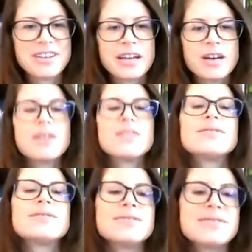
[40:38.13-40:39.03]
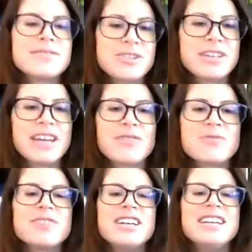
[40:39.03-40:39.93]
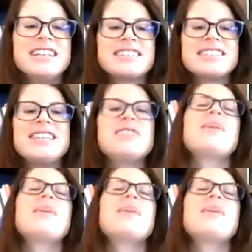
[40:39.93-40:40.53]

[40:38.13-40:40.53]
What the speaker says: Like, oh, you can like lean